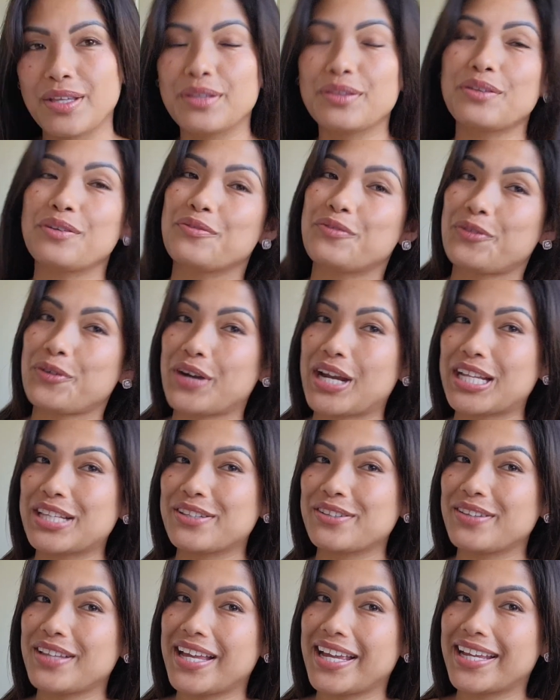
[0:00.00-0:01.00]
don't forget
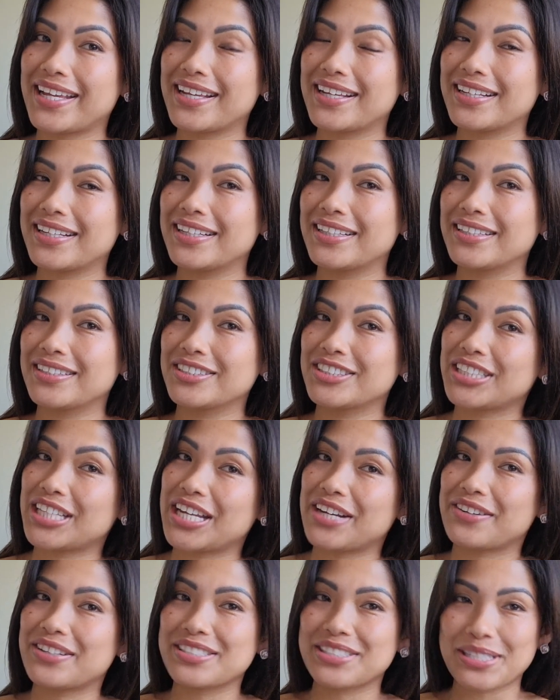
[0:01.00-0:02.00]
to like
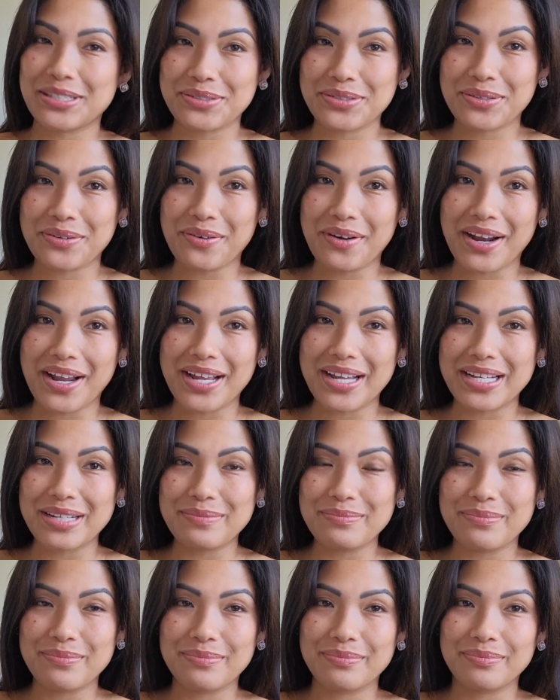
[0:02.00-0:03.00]
share and subscribe
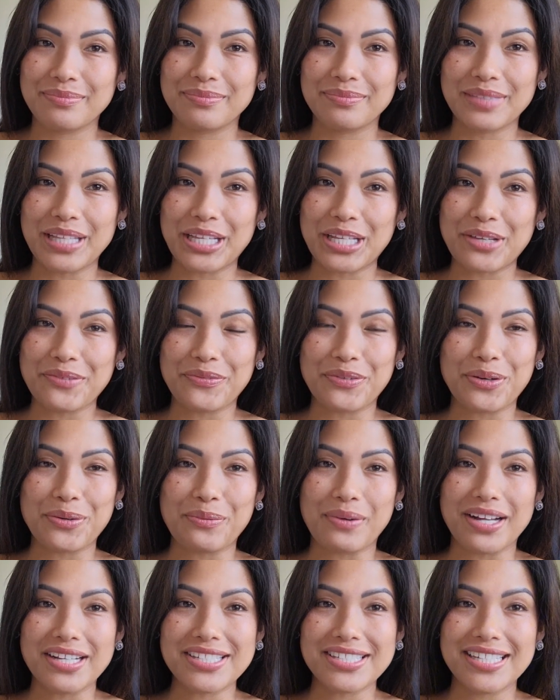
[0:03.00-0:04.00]
thank you for
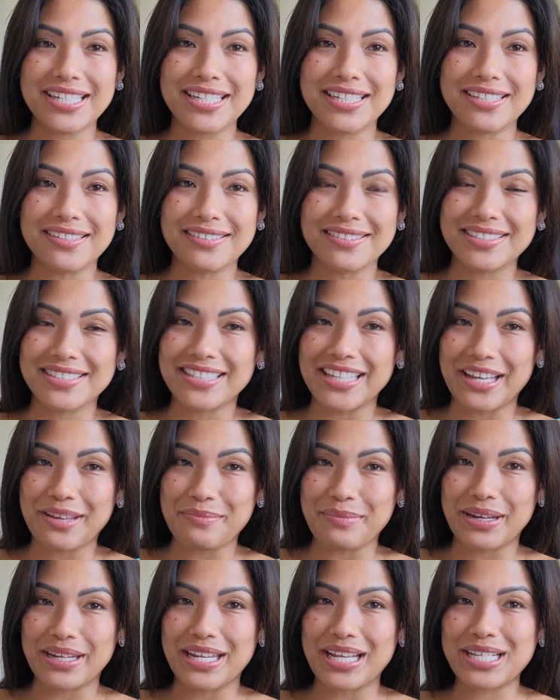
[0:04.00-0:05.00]
watching see you in
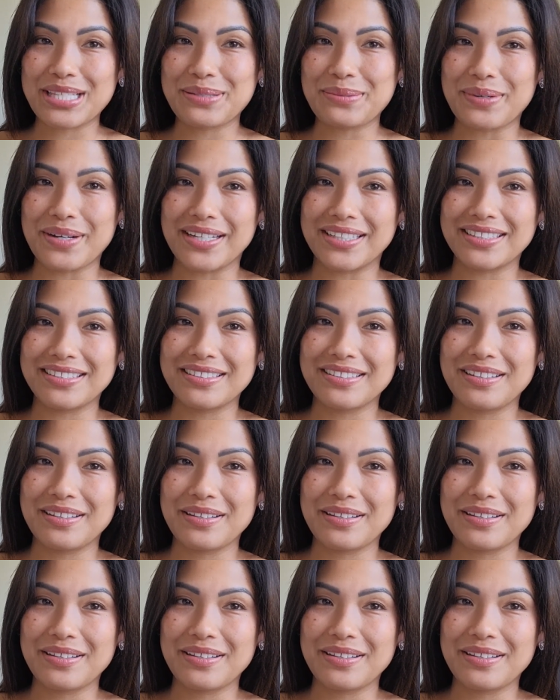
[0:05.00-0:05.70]
my next one